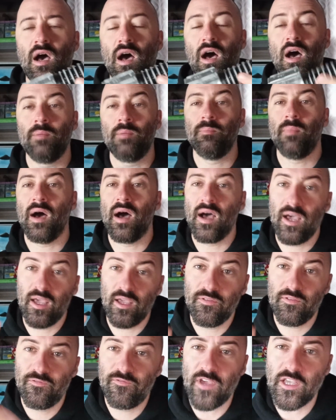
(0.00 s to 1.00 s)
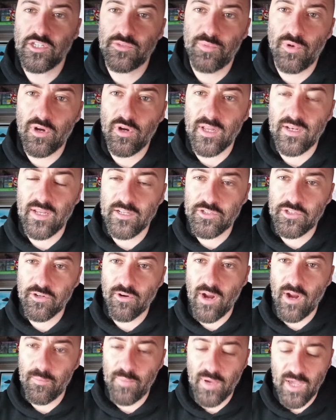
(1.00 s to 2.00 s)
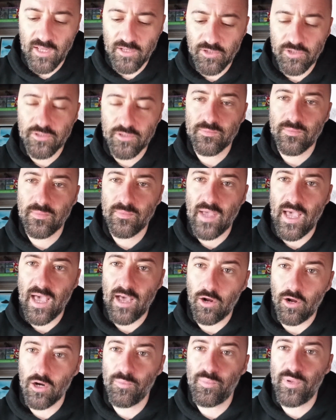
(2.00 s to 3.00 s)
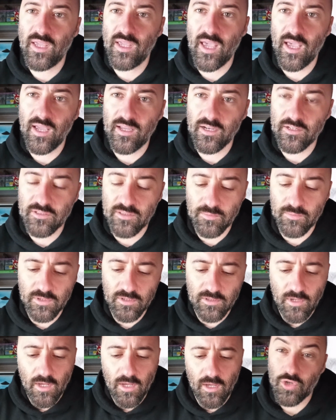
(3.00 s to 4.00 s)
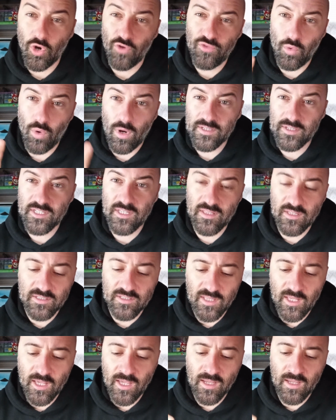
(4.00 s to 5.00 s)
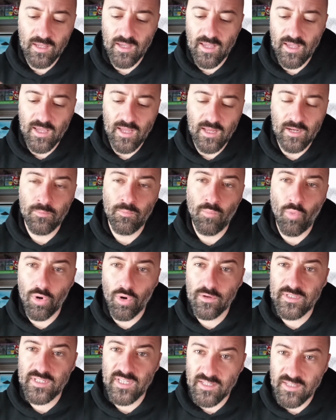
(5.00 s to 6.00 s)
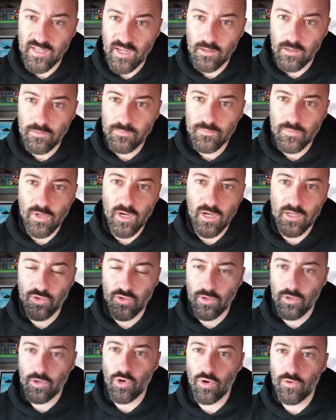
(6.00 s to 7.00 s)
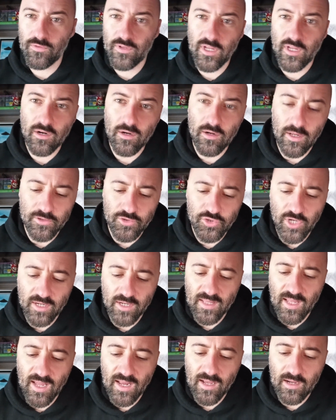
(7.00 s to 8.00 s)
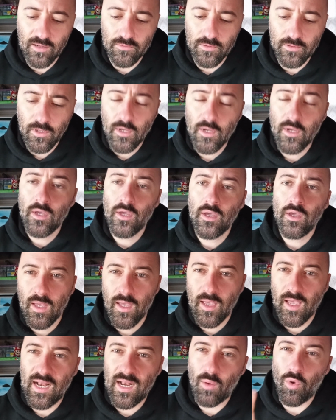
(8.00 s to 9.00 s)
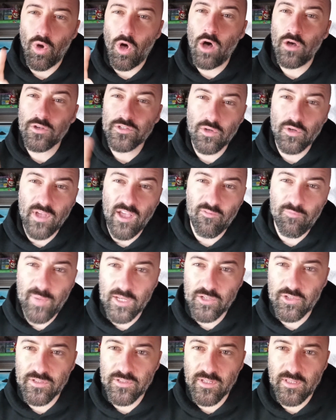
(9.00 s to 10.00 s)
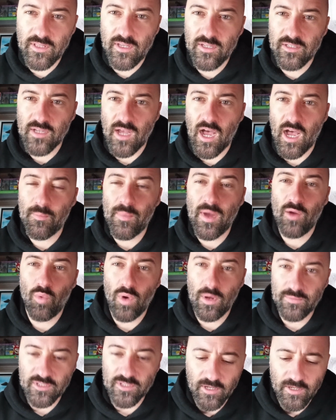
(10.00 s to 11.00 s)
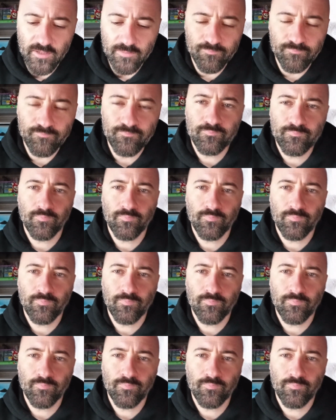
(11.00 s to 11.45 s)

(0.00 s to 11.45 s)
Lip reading: on my Facebook and Instagram page at RPK Customs. So if you want to see this thing in more detail, you can go over there and check that out. And I will also have pictures of these on my website.